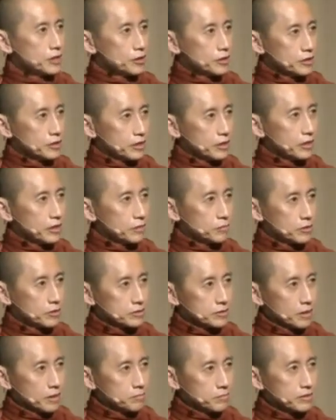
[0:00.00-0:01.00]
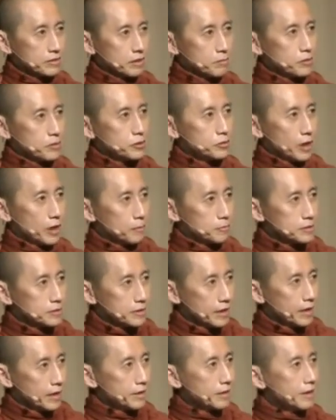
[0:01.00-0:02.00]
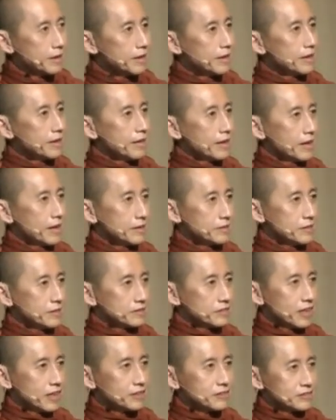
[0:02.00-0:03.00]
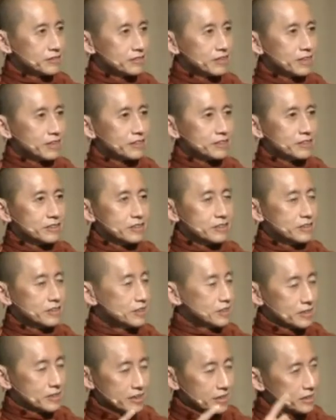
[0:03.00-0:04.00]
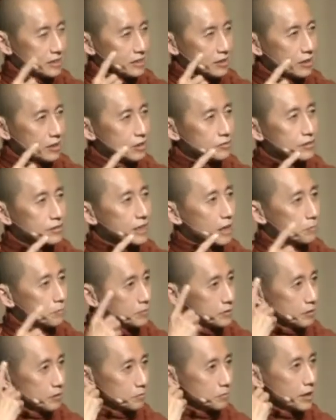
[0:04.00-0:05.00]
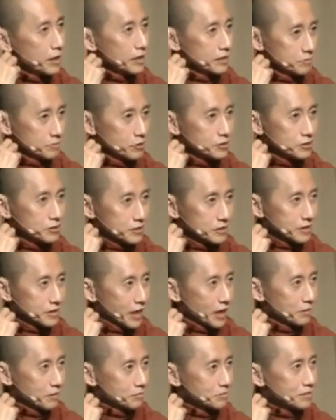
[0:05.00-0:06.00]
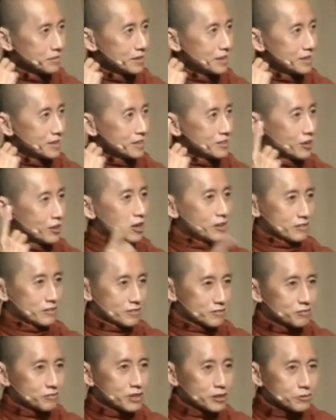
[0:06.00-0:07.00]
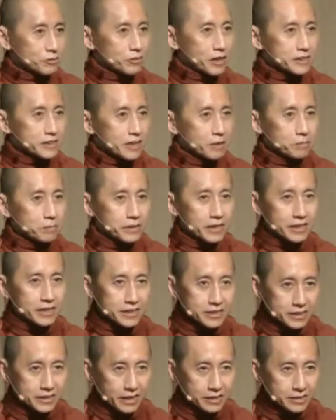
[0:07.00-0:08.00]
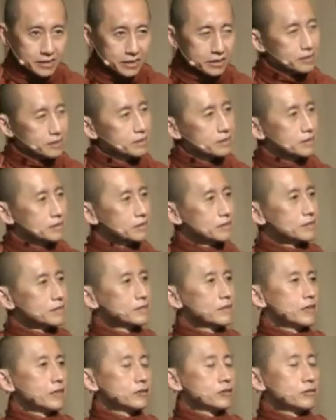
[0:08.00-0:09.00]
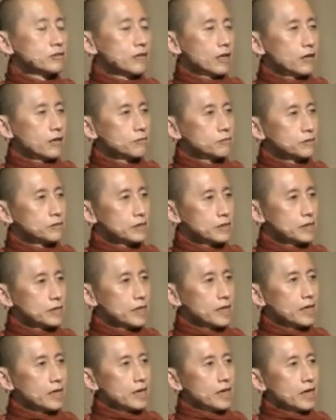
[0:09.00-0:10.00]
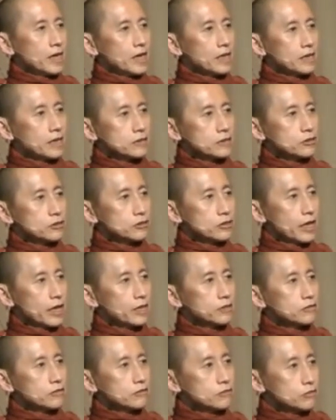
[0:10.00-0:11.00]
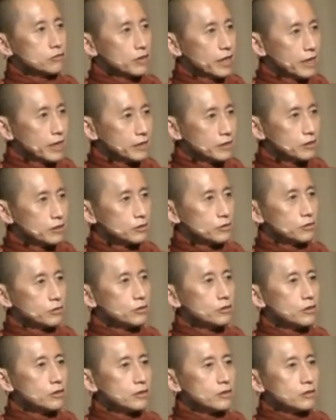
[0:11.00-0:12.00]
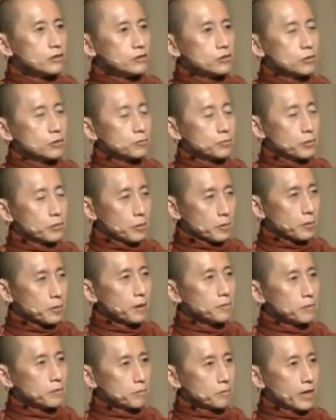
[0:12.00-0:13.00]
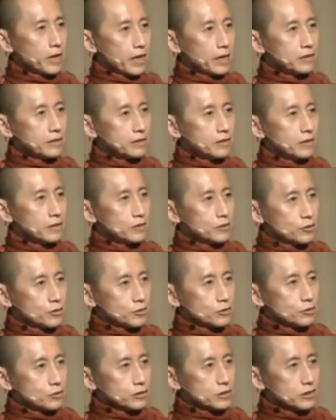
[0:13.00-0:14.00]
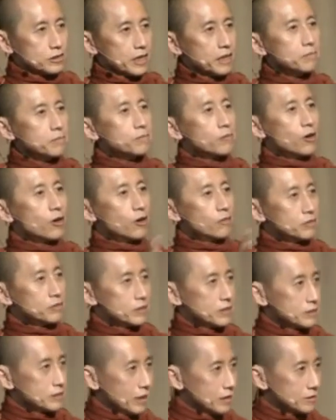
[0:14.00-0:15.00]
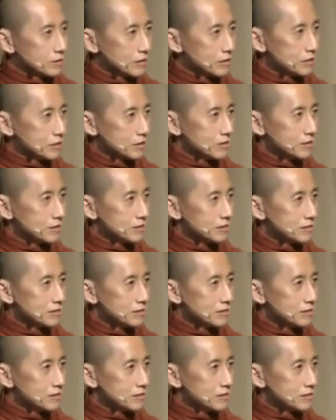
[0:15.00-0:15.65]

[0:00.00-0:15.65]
or you're thinking about something that made you upset, and you're trying to think. You're living up in your brain most of the time, not with what's happening at the senses. Right? So now we are trying to train you to program your mind to stay more with the senses,